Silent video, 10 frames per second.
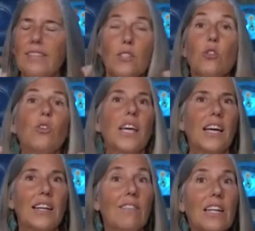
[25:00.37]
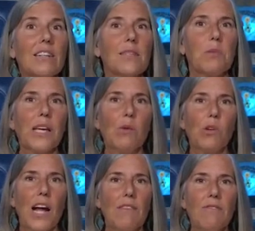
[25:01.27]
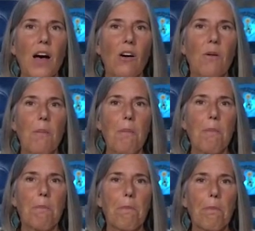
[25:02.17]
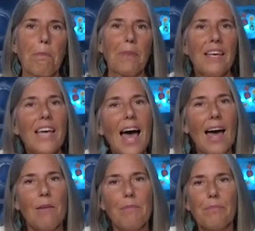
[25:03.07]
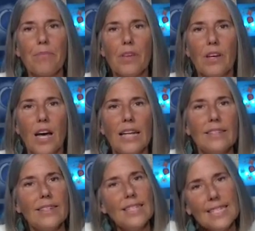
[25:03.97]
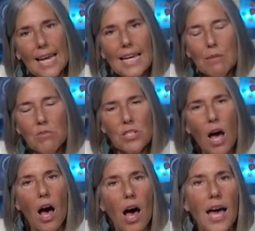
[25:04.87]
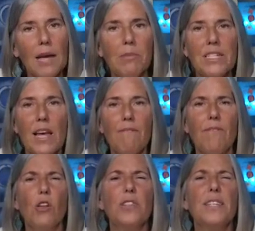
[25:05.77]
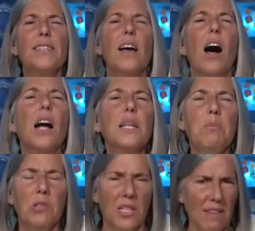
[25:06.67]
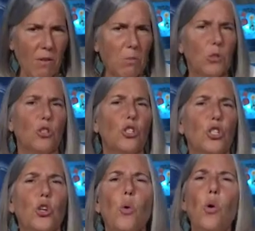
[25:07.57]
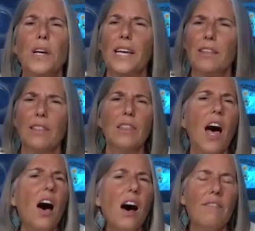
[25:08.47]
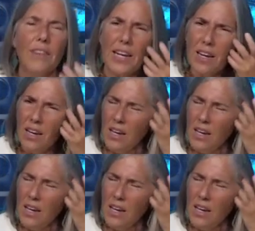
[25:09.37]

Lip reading: still can't even explain what I felt. Yet, at the same time as I felt this unbelievable joy and love and